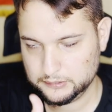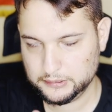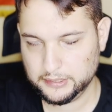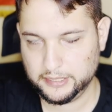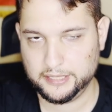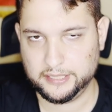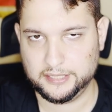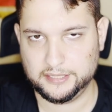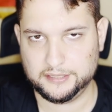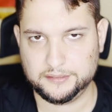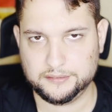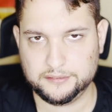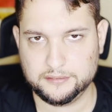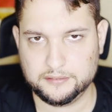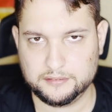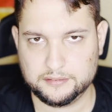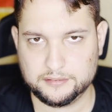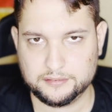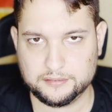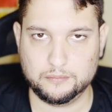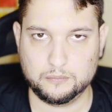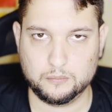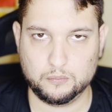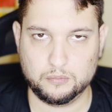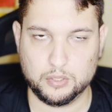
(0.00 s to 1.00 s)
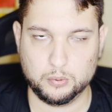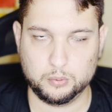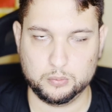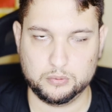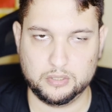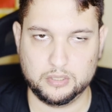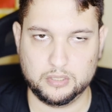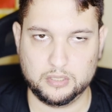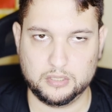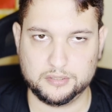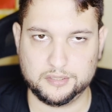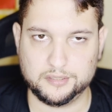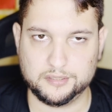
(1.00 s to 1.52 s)
and view
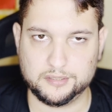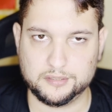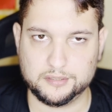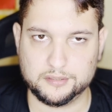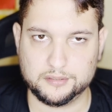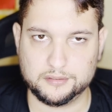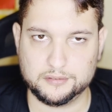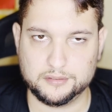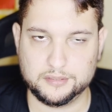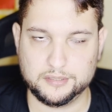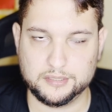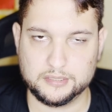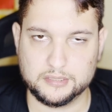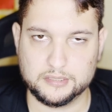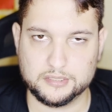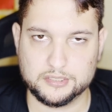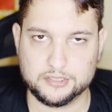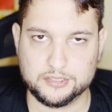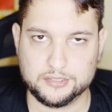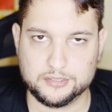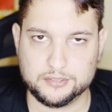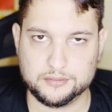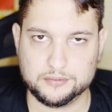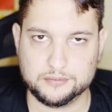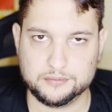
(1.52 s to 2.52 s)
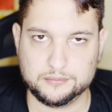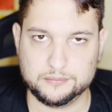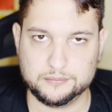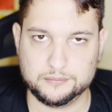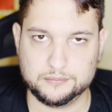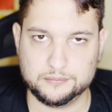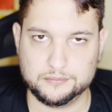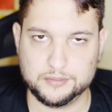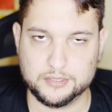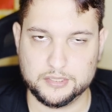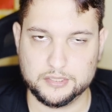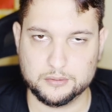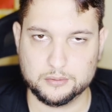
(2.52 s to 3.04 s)
the other English
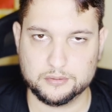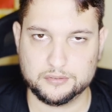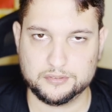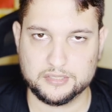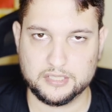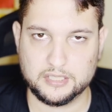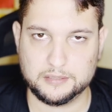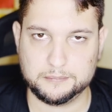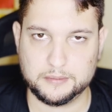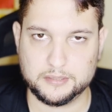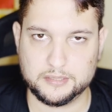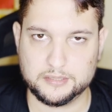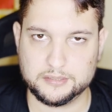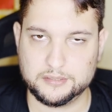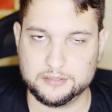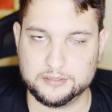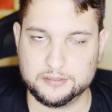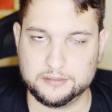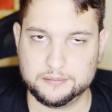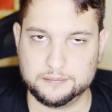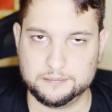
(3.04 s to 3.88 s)
videos I made.